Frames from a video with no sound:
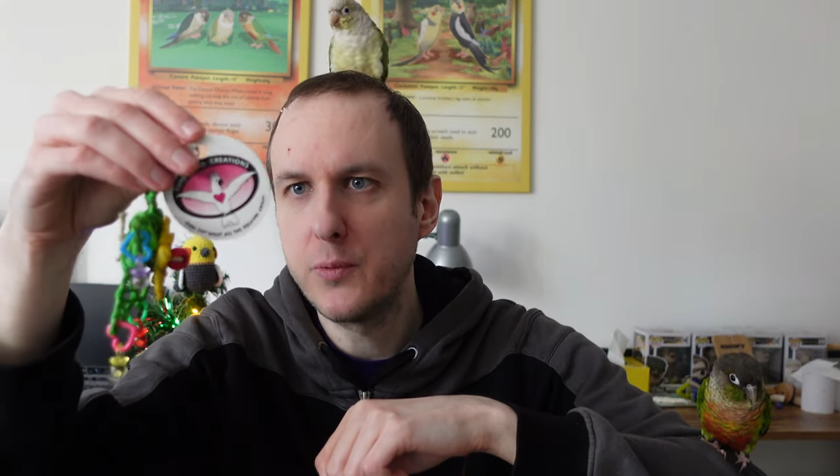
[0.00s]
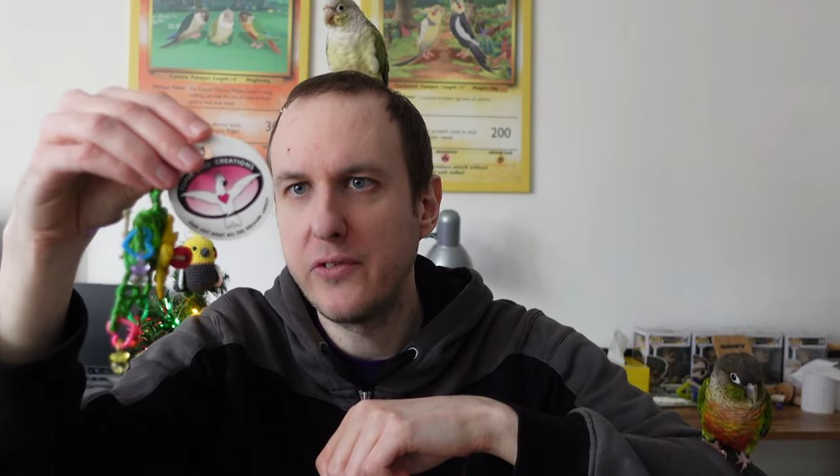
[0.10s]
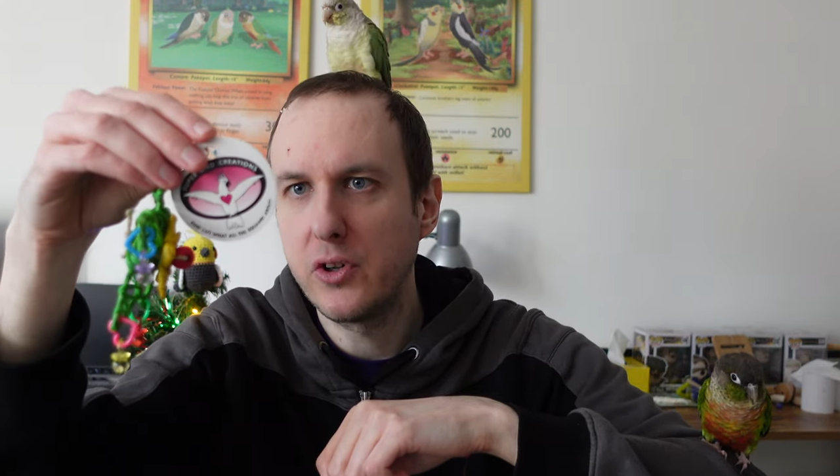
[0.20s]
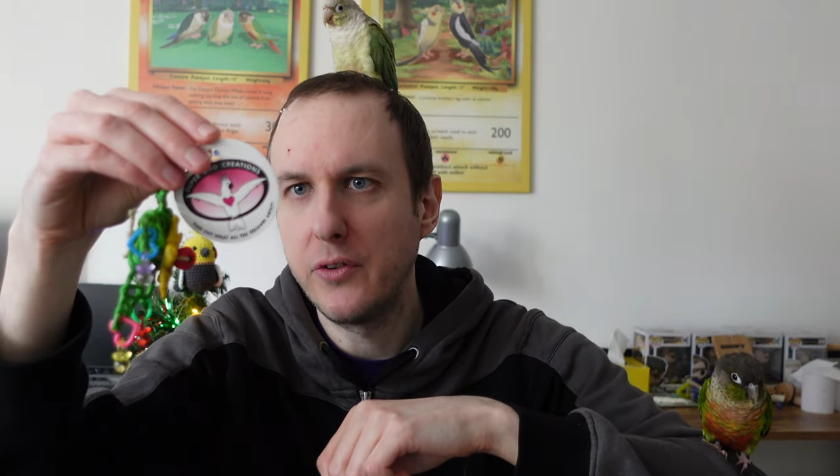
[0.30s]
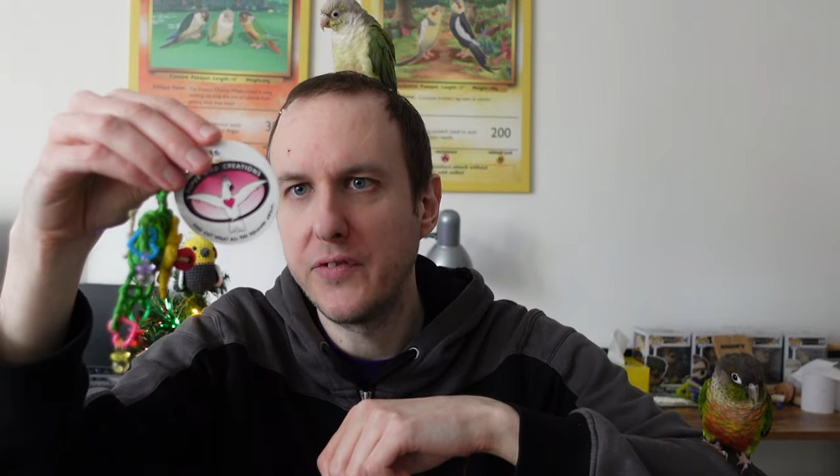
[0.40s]

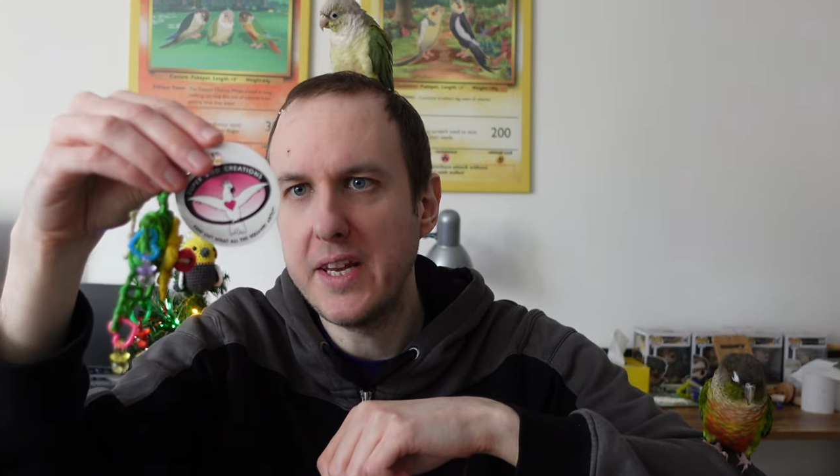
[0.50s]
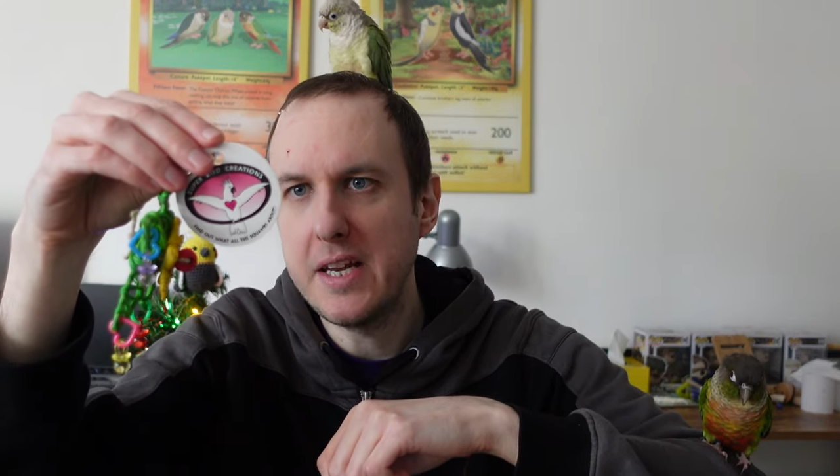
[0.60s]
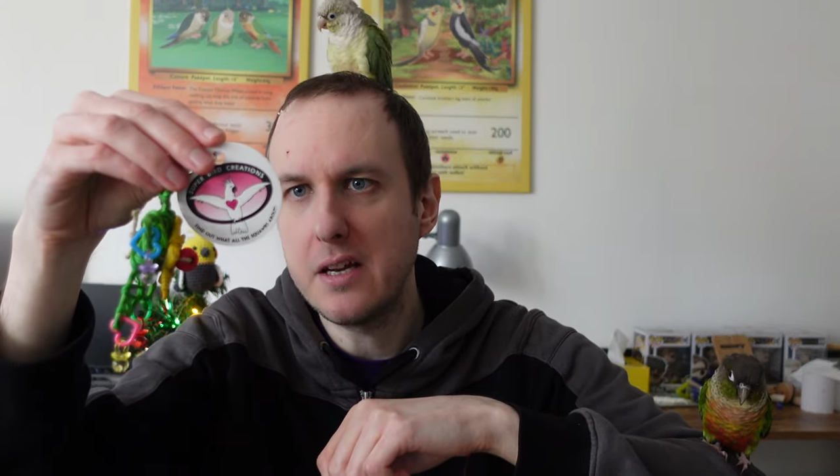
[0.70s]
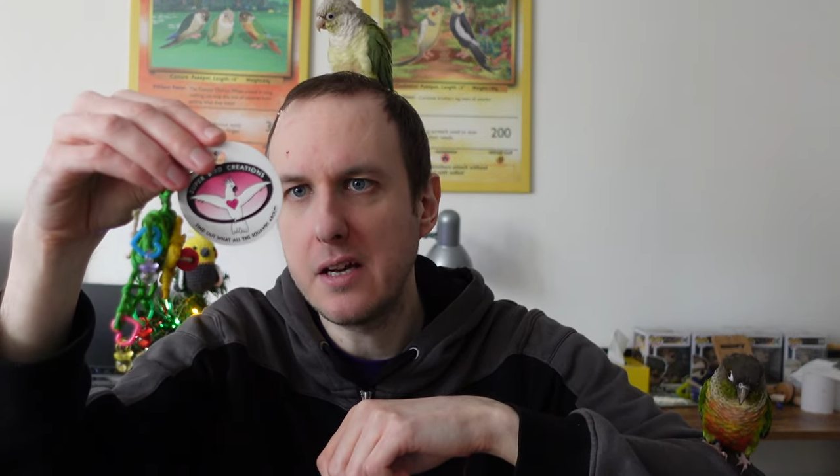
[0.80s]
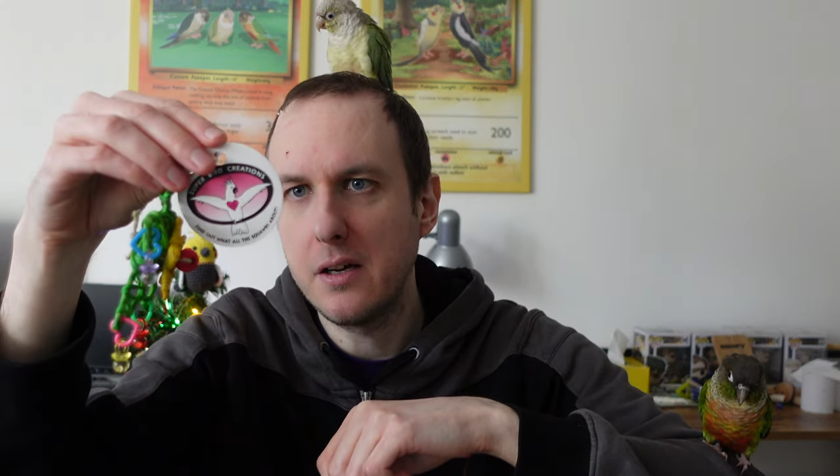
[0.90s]
we've got
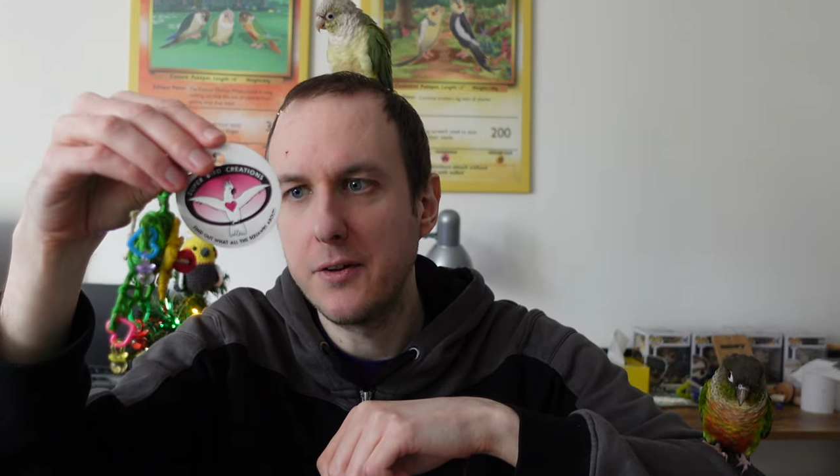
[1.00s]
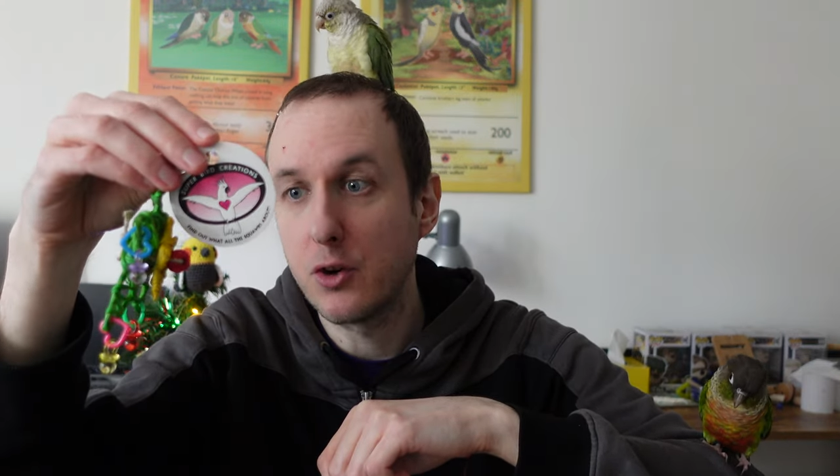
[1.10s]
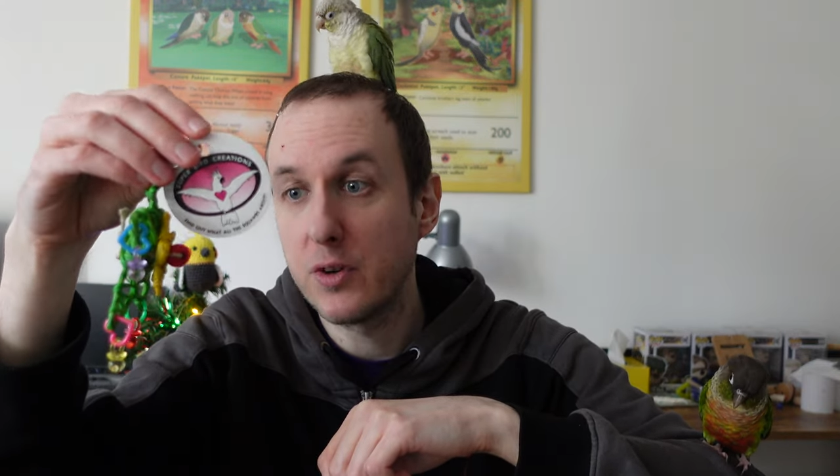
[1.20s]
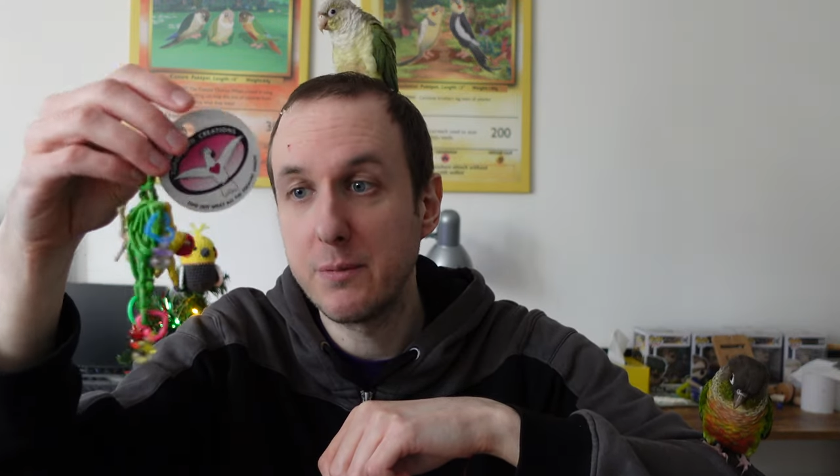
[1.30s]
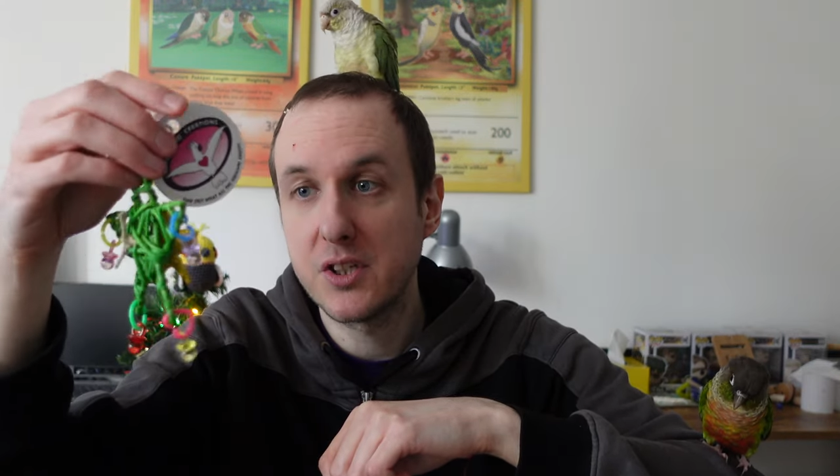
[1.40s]
the uh, the
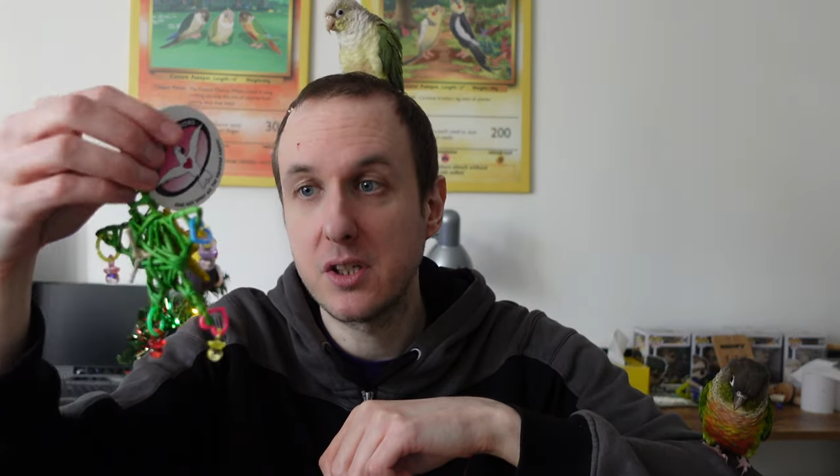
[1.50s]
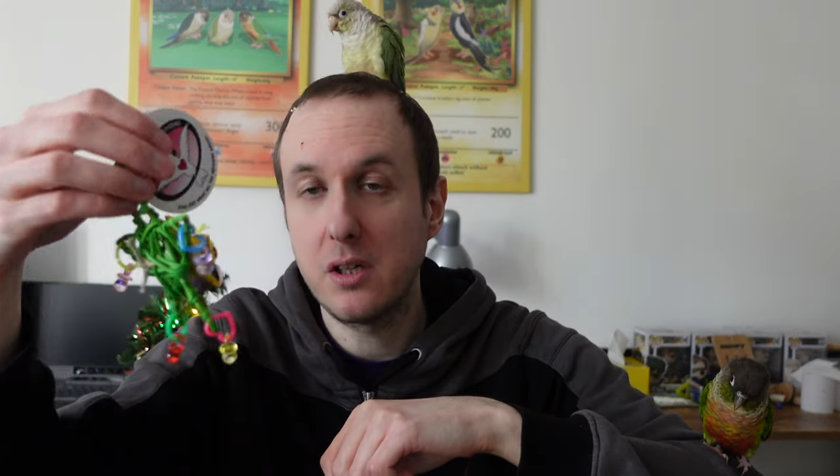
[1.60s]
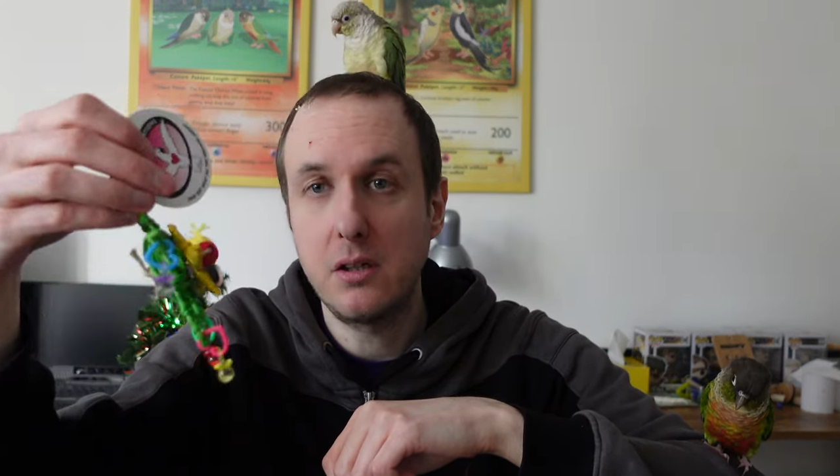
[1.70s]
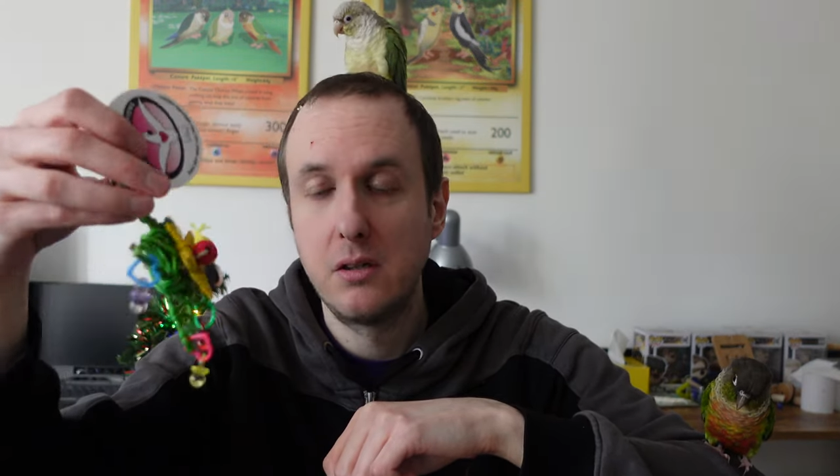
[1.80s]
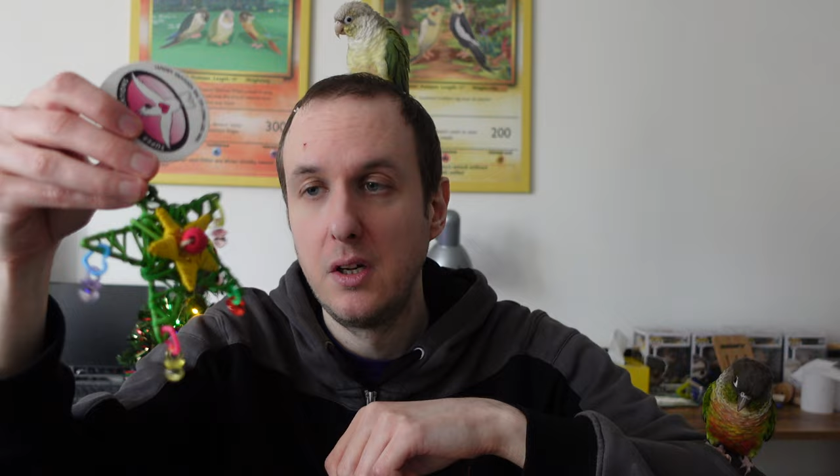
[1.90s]
Christmas
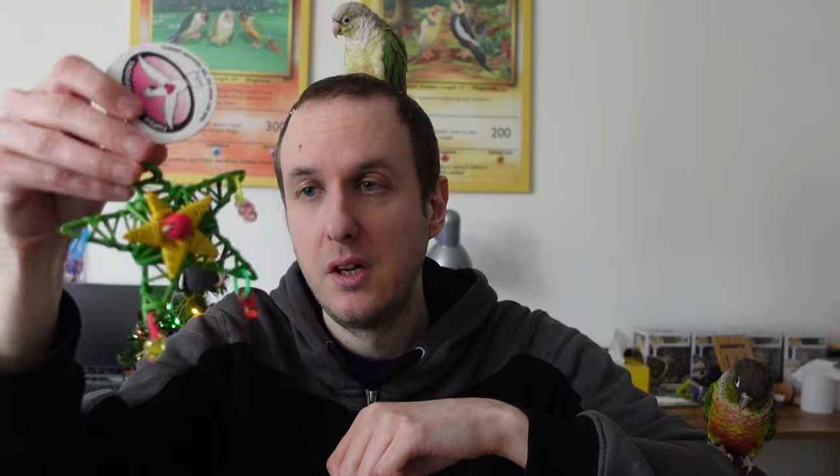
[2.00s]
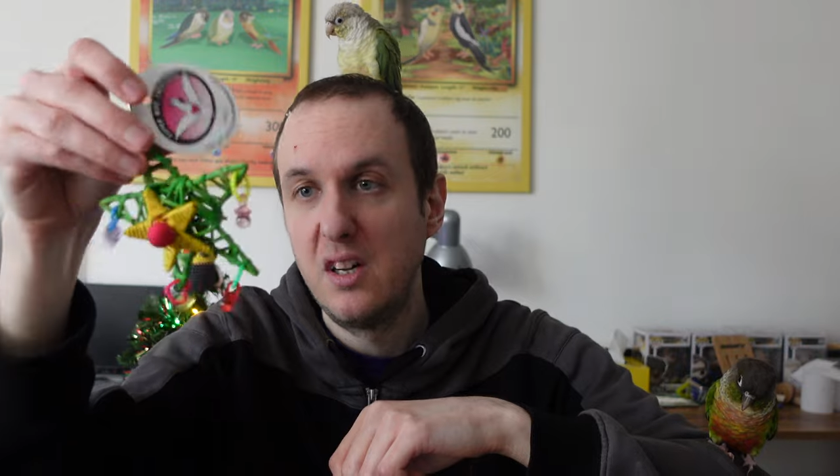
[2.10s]
star.